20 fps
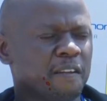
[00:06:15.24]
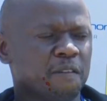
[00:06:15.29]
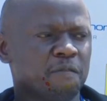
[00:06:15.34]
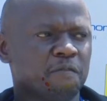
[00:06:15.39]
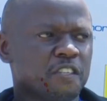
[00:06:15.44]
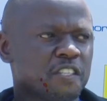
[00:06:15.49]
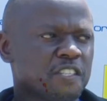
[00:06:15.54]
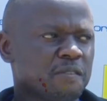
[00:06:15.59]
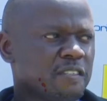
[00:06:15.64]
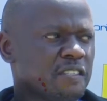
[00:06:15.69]

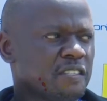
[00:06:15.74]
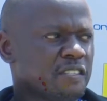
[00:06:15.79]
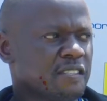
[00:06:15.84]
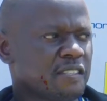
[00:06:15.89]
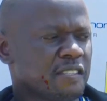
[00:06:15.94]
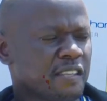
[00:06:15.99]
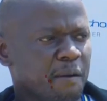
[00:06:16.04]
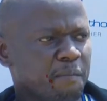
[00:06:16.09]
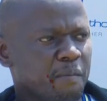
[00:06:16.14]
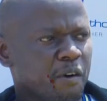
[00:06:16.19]
If it
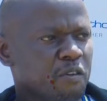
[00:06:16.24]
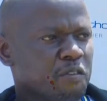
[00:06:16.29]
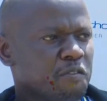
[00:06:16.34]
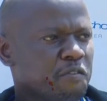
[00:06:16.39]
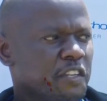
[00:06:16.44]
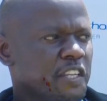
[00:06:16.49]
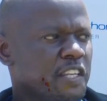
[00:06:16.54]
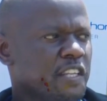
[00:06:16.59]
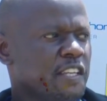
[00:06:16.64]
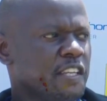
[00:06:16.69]
is about
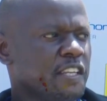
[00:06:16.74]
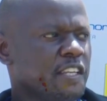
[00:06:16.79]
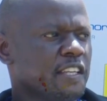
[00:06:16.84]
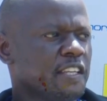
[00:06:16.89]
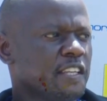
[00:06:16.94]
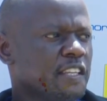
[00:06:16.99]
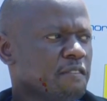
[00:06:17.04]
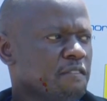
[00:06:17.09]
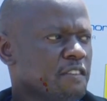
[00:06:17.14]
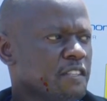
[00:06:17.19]

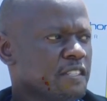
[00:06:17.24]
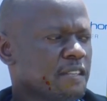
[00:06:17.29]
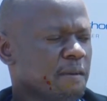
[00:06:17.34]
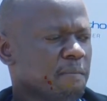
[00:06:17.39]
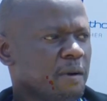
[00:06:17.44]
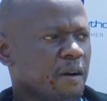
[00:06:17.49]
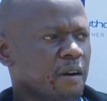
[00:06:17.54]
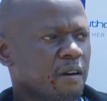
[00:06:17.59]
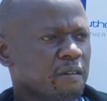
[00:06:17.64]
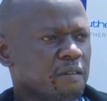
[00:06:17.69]
feeding, if it's
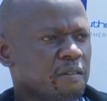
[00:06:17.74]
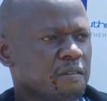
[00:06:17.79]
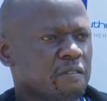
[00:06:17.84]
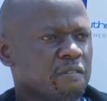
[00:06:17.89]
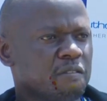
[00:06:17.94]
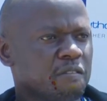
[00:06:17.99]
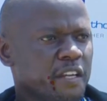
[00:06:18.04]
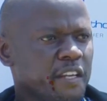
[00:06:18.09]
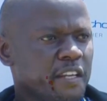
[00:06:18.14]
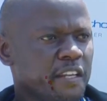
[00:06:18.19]

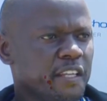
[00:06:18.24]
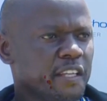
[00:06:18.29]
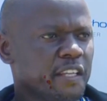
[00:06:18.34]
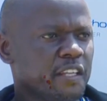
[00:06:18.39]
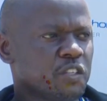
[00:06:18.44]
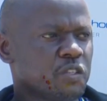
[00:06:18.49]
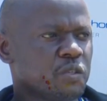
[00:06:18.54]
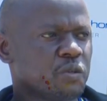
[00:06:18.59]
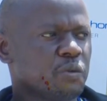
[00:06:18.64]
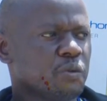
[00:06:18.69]
about training
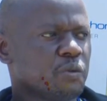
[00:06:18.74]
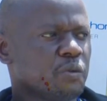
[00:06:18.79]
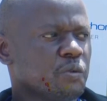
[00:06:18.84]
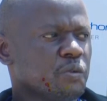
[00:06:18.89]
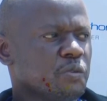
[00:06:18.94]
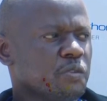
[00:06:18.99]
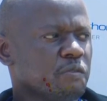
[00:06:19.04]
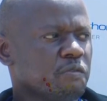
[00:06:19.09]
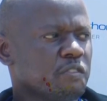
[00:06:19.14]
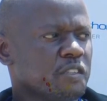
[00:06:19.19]

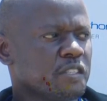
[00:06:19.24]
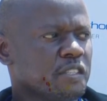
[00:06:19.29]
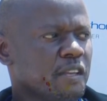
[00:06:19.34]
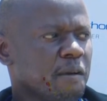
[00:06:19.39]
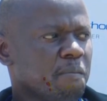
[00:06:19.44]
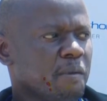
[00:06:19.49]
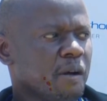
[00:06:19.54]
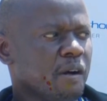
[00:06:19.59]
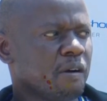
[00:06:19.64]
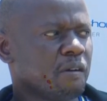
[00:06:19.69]
issues, if it's
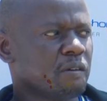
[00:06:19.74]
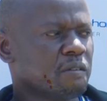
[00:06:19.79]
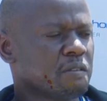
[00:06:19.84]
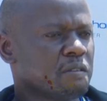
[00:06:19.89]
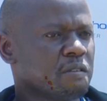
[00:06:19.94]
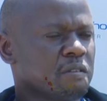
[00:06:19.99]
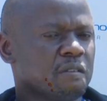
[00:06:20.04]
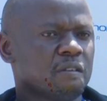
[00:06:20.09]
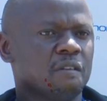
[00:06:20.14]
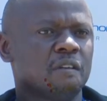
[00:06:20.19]

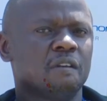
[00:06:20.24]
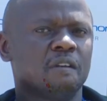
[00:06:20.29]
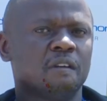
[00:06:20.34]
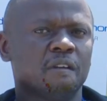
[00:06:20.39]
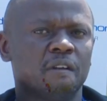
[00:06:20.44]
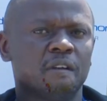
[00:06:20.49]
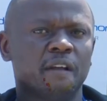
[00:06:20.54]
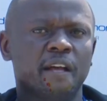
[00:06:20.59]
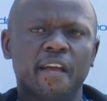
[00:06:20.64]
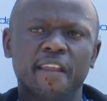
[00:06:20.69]
about
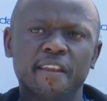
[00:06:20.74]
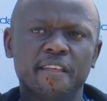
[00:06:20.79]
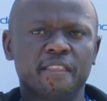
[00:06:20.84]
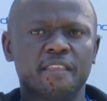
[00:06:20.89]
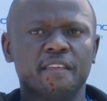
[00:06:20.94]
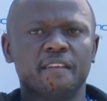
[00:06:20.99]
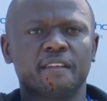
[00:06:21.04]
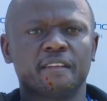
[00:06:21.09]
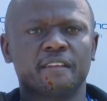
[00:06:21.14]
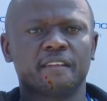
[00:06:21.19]

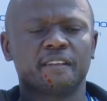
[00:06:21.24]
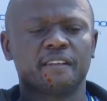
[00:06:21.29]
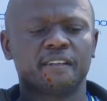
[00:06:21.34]
anything,